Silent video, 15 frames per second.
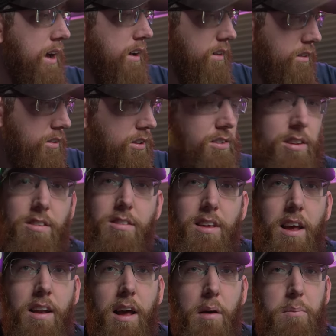and since
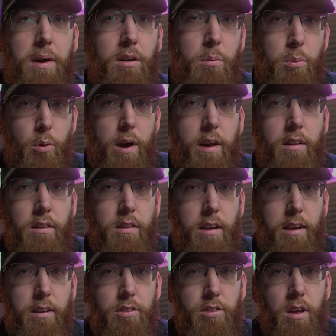then I've been upgrading
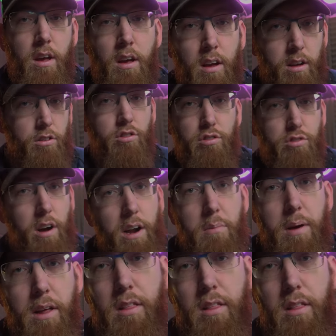things and just trying to